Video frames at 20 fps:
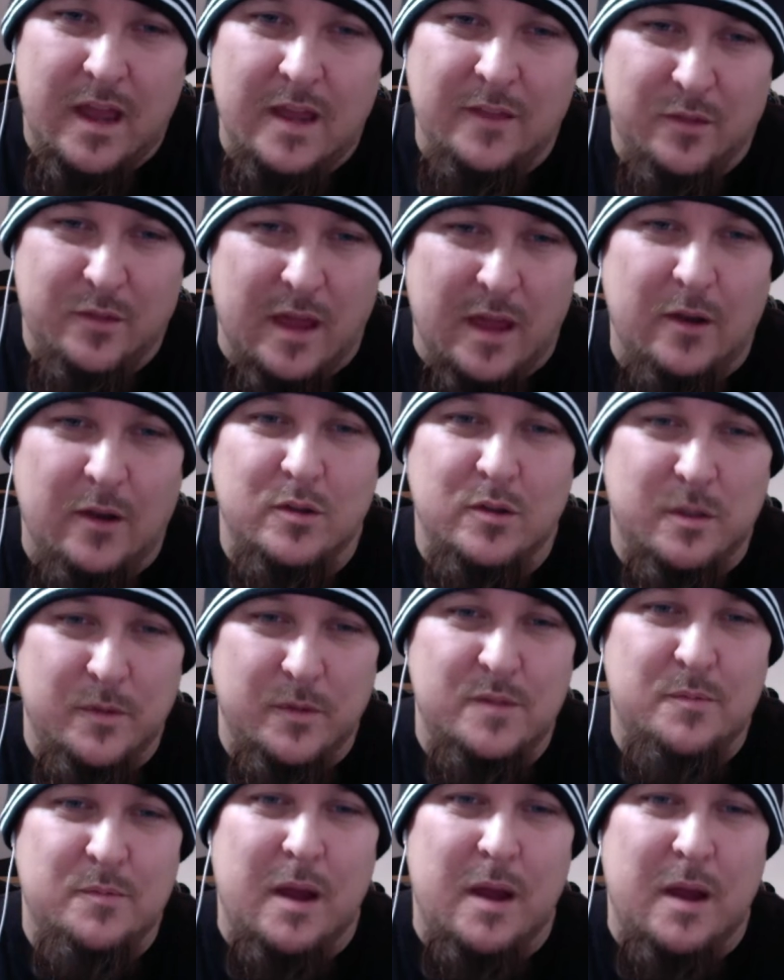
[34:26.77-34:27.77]
know
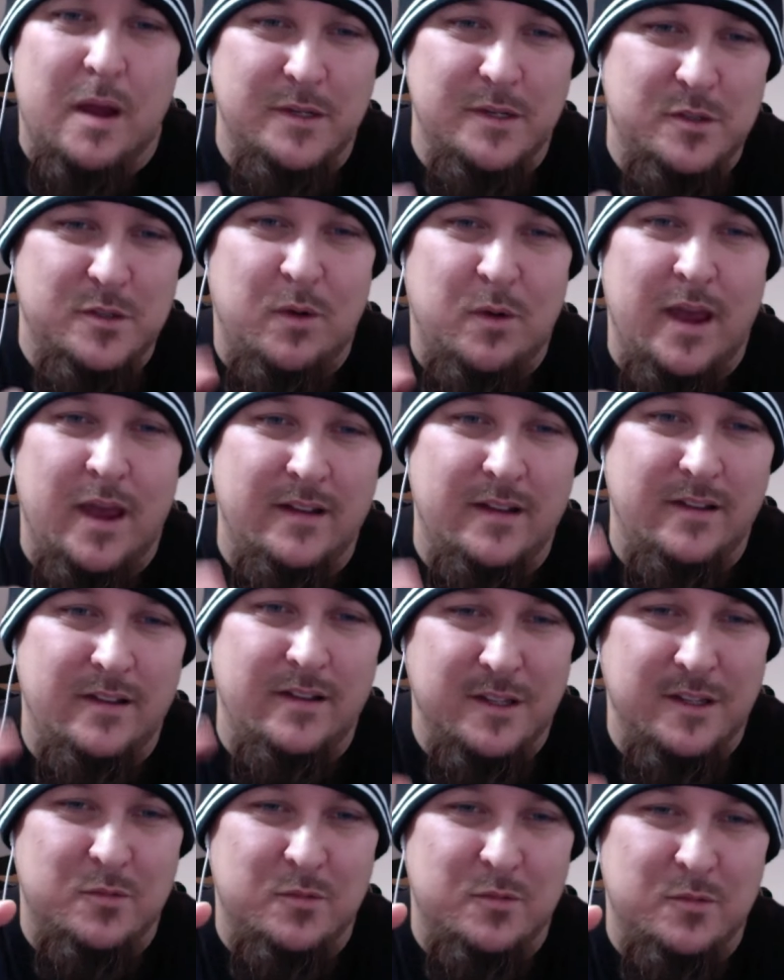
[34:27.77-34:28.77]
somebody's probably sweating
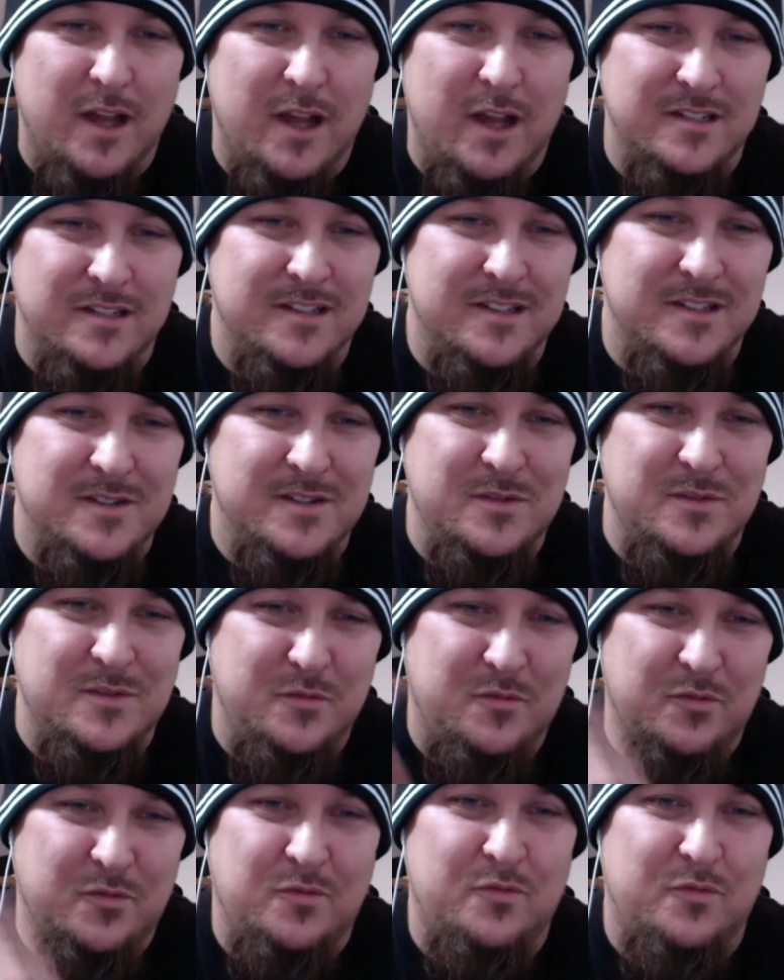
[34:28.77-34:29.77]
that's watching this
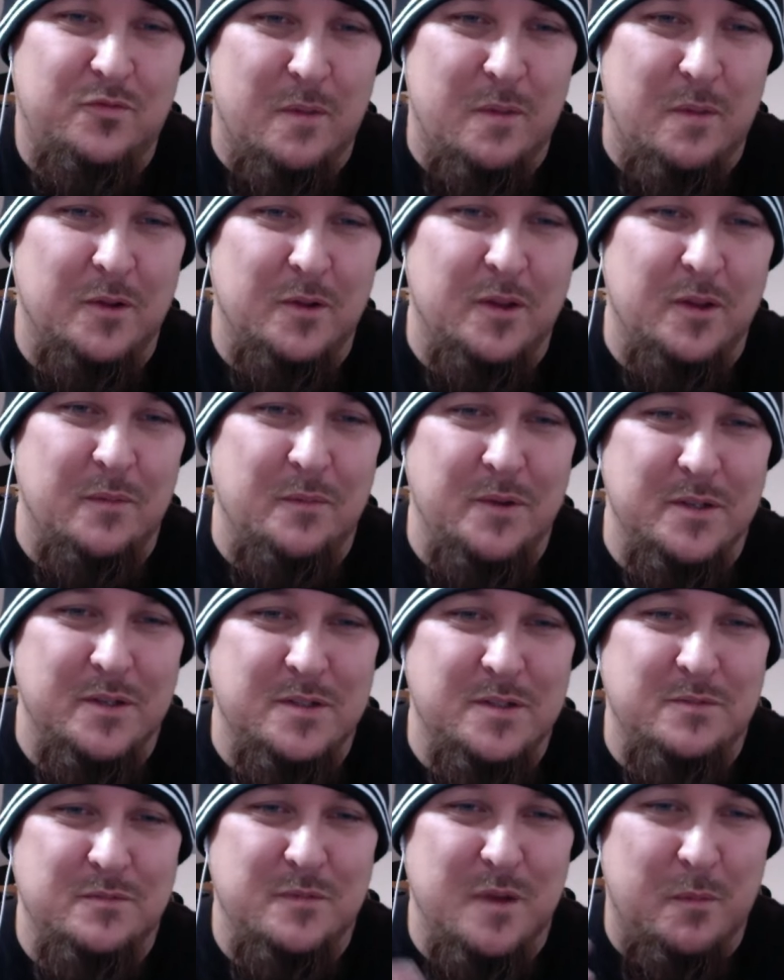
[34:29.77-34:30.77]
from
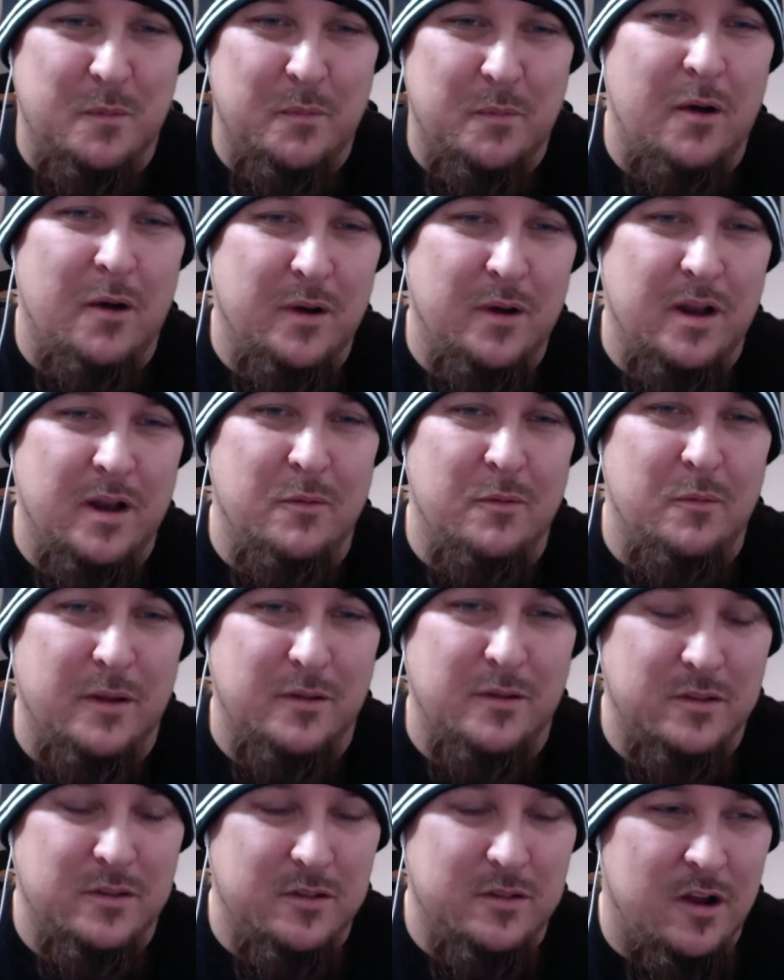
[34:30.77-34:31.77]
Olympus about what I'm
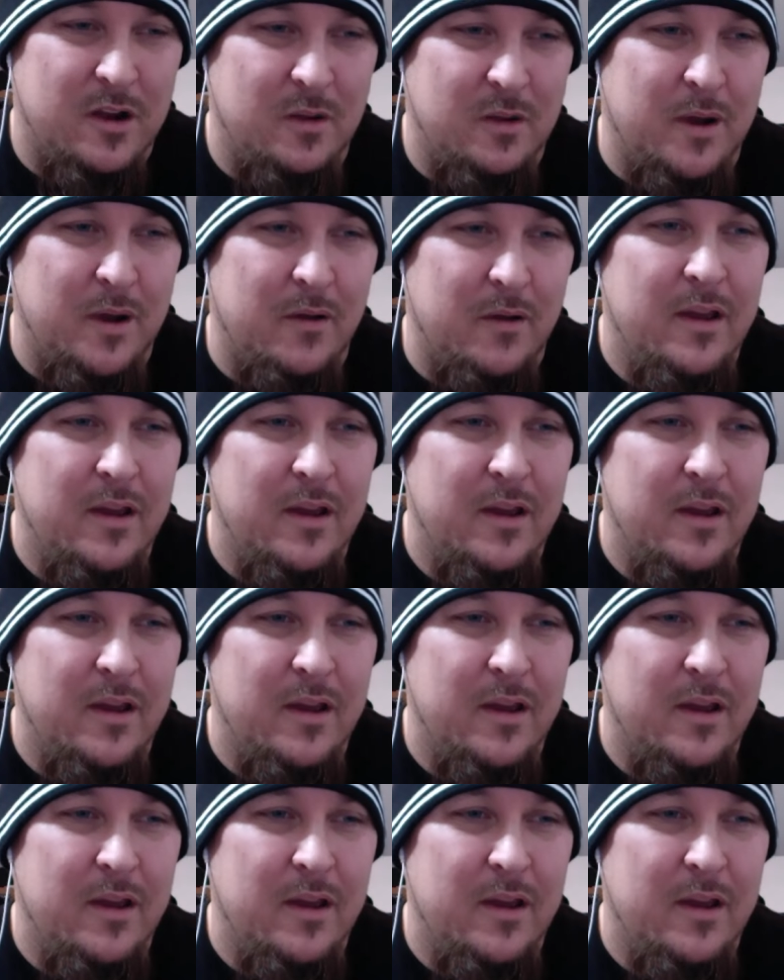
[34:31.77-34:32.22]
about to talk about,